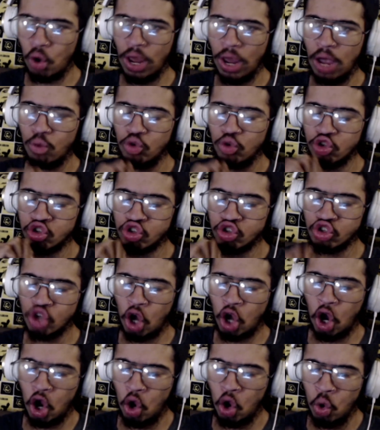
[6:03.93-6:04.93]
That was
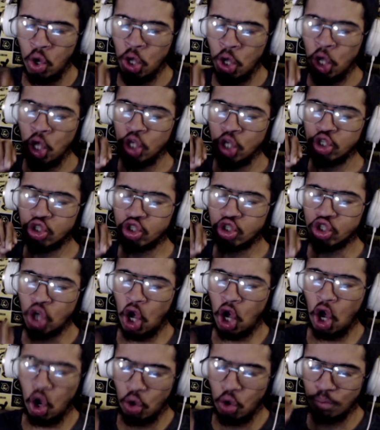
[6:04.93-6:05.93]
so,
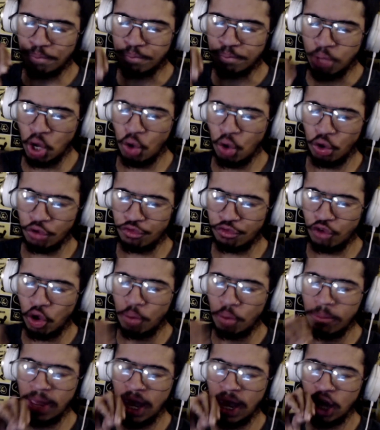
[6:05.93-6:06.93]
so beautiful,
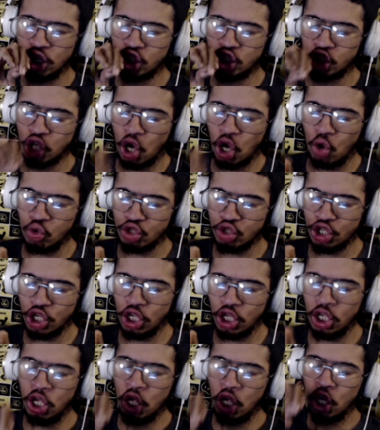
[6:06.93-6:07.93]
man.
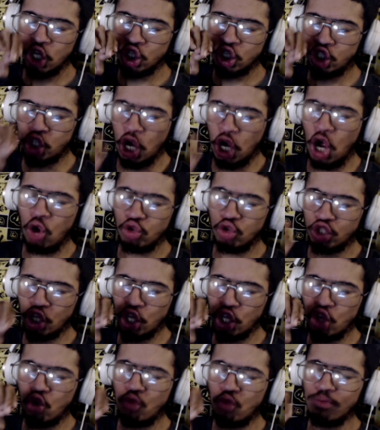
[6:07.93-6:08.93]
Joji. Joji,
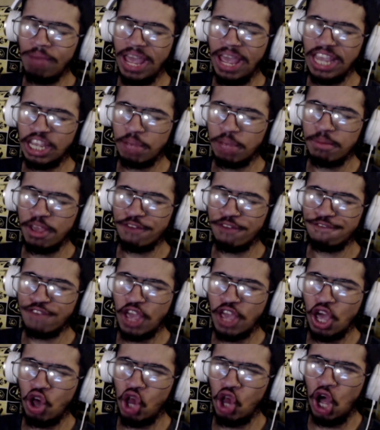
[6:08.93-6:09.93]
you making me
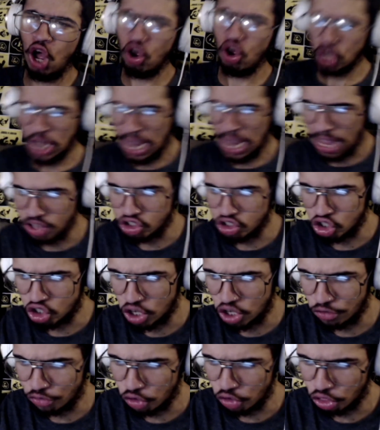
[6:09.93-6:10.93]
feel all kinds of
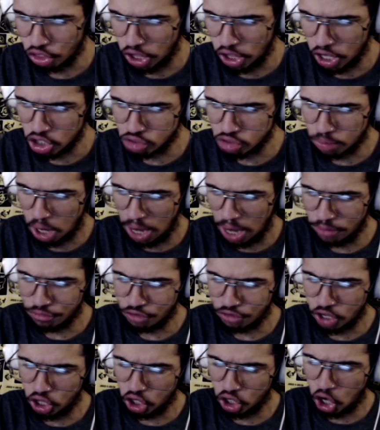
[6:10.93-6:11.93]
different things, bro. I'm
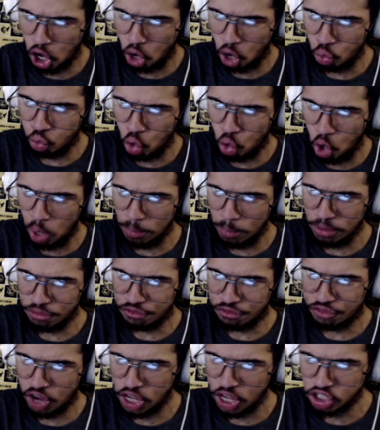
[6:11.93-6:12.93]
feeling all warm and
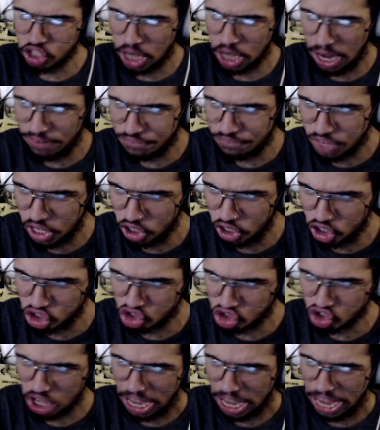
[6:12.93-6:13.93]
fuzzy. I'm feeling
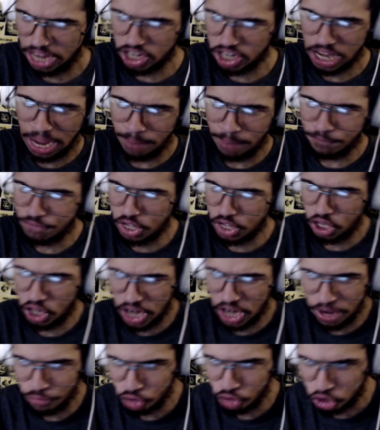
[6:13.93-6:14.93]
sad, and I'm feeling
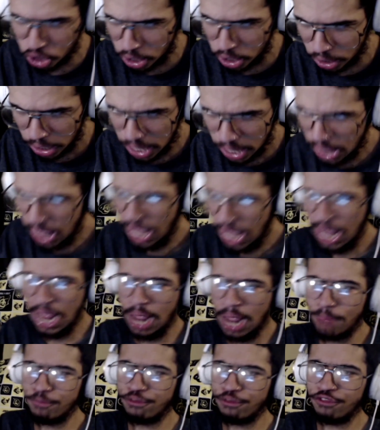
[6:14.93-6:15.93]
everything.
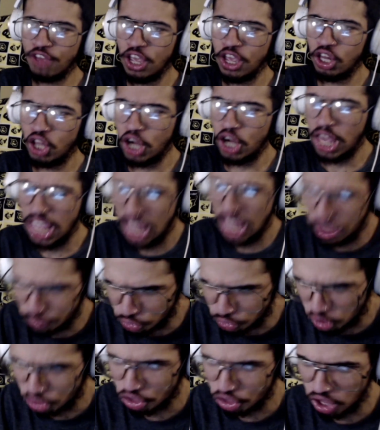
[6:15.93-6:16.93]
I'm feeling
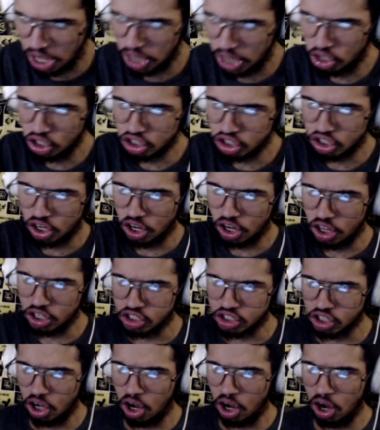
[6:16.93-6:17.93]
everything listening to
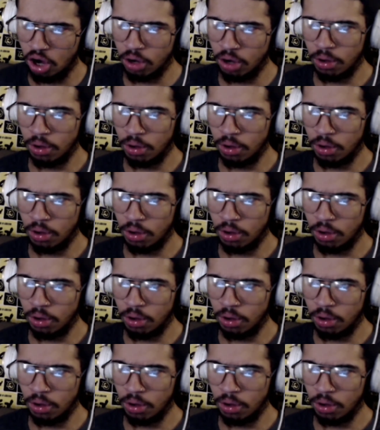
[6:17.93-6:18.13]
this song.